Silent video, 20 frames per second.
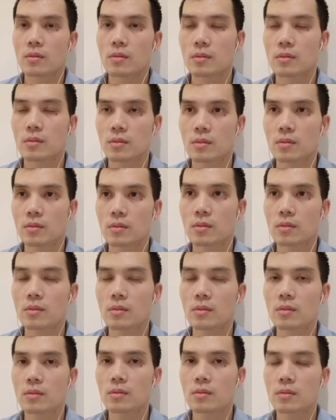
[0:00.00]

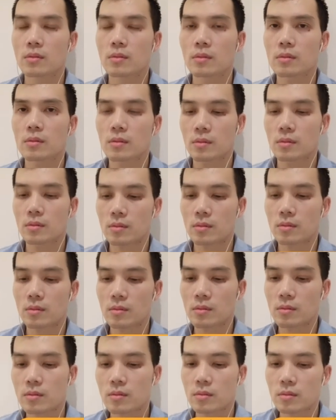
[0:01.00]

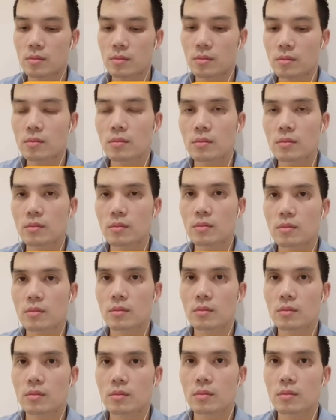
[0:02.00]

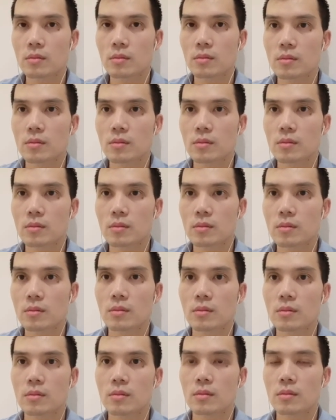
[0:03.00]

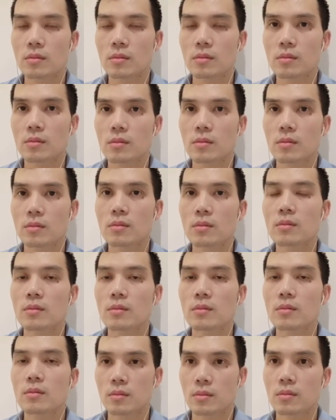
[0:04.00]

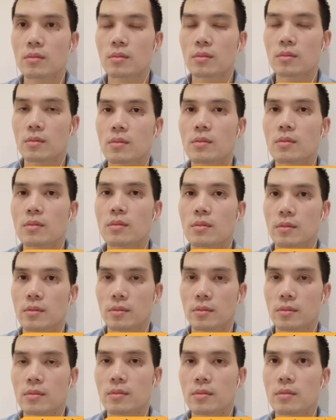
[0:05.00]
The person shown says nothing.